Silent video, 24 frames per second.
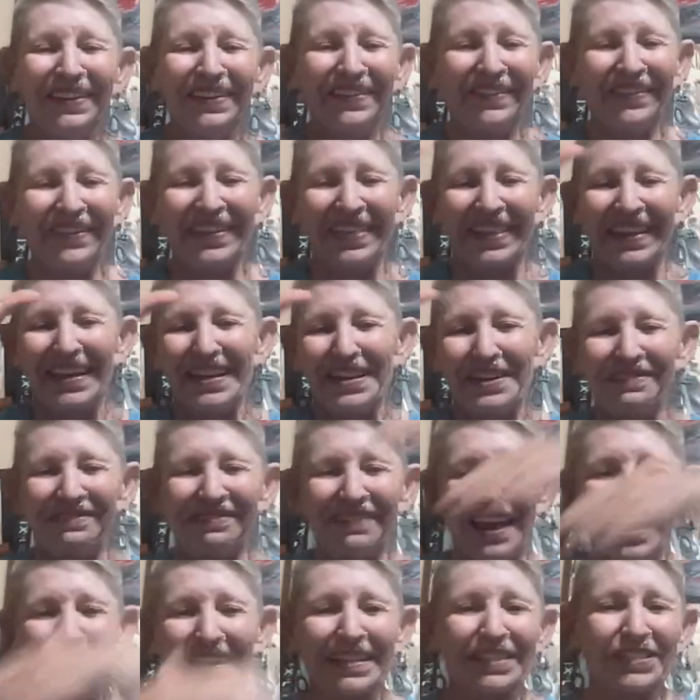with
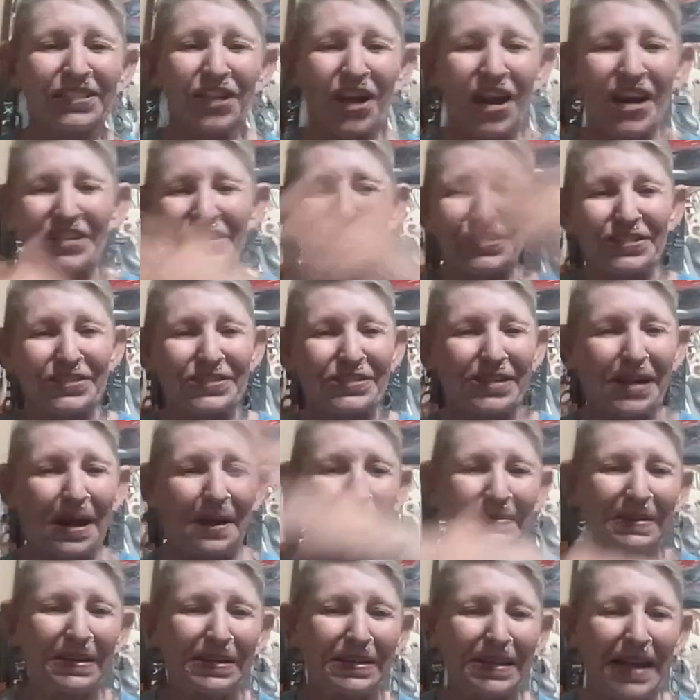flying saucers
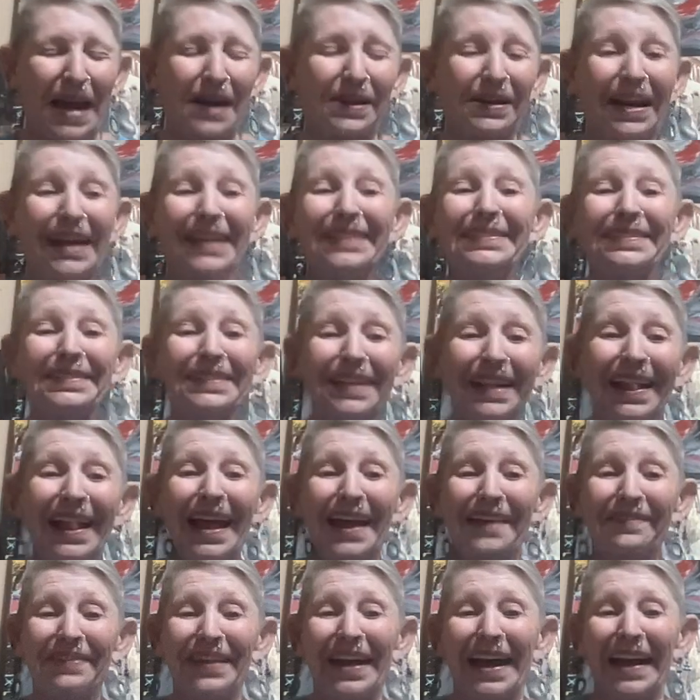coming down. I still
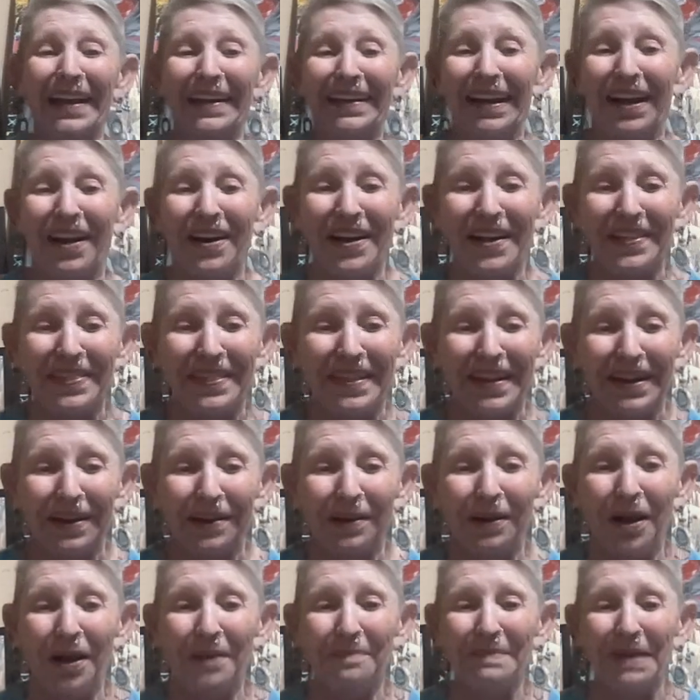have that on
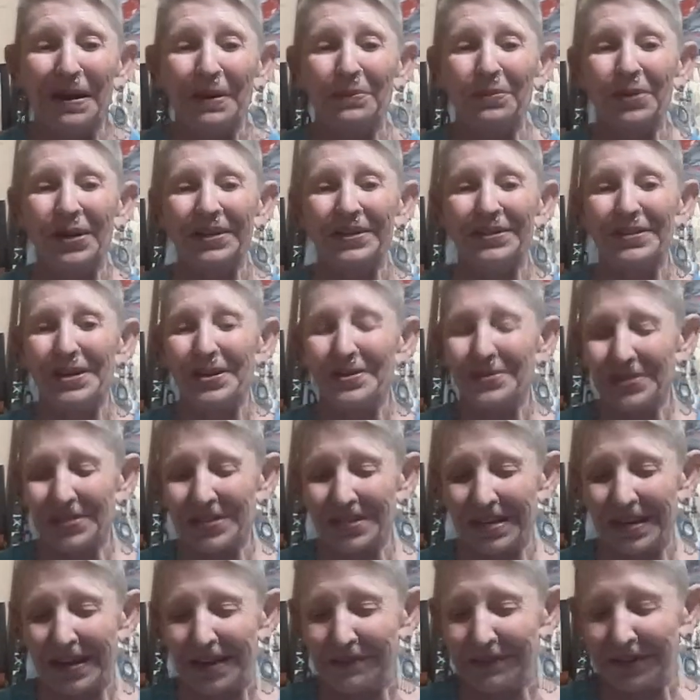there on my
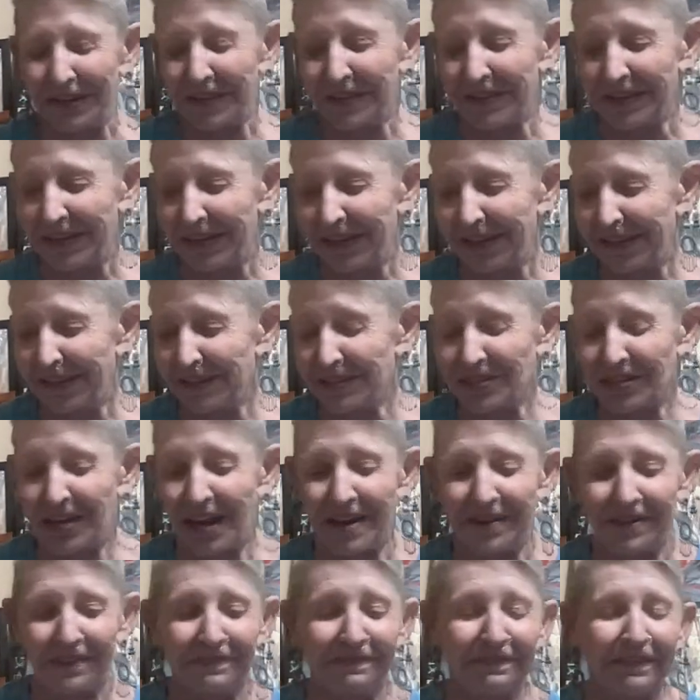windows and everything. It's
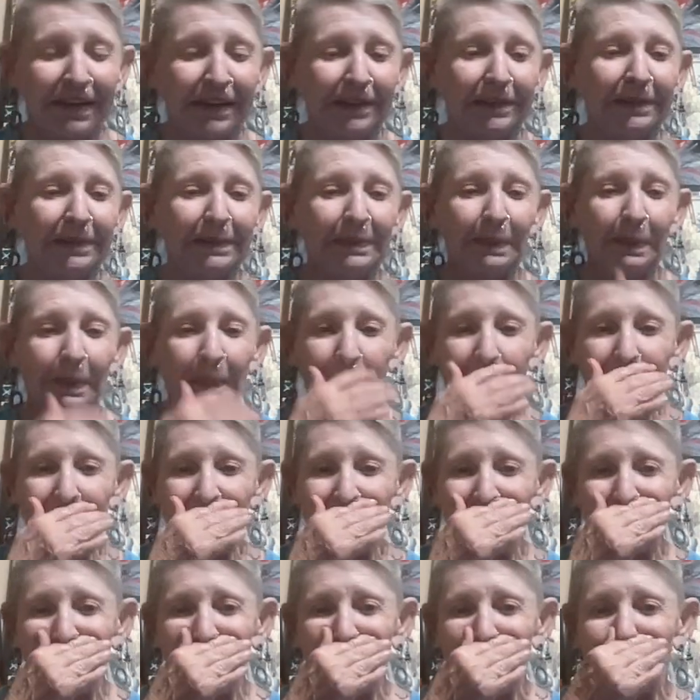kind of fun.
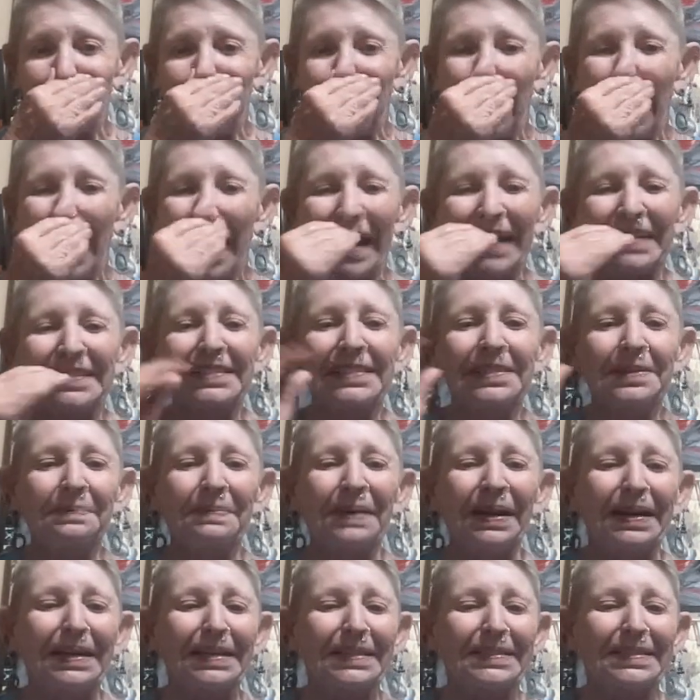I had
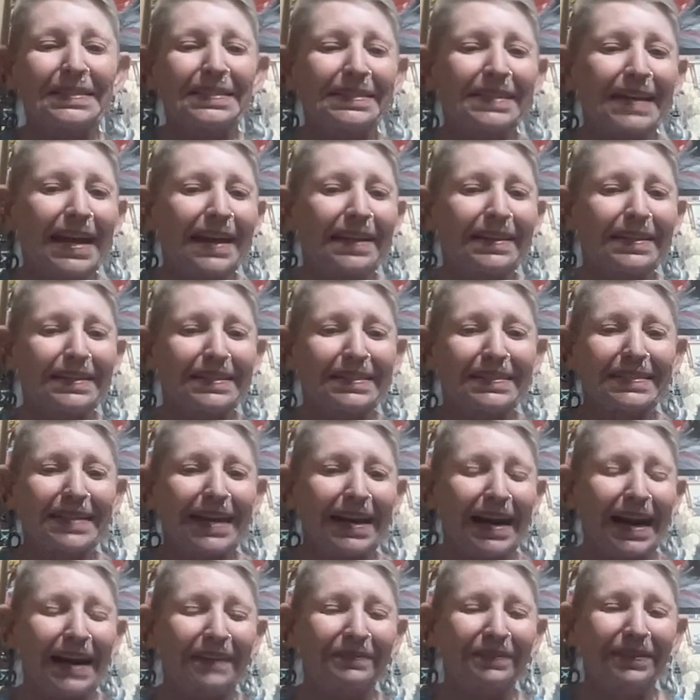somebody today that
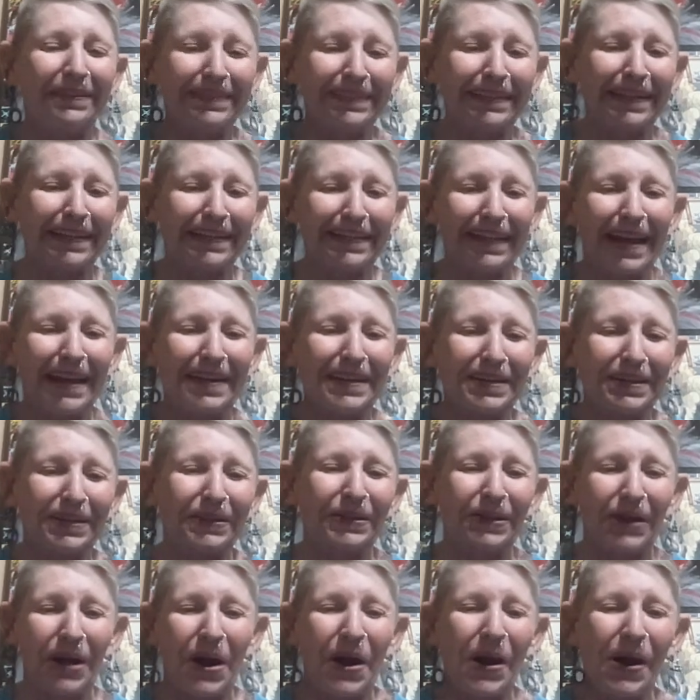said, I really like
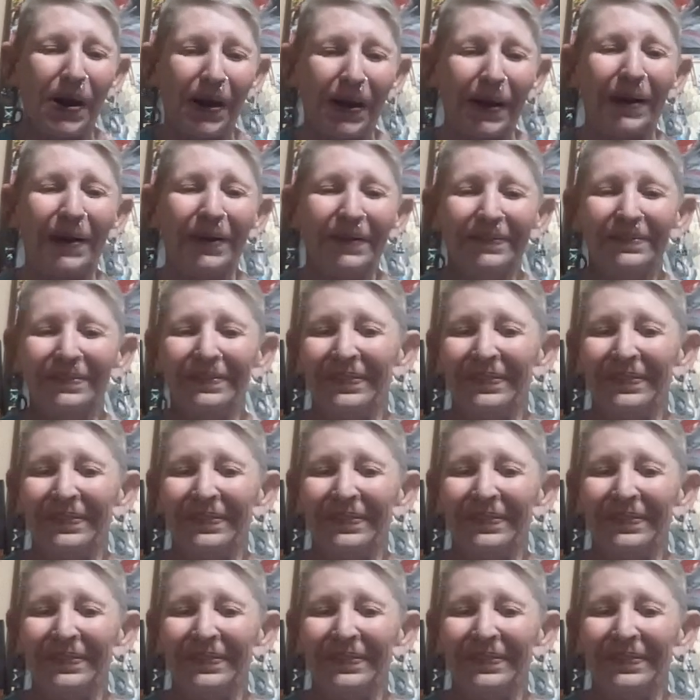your car,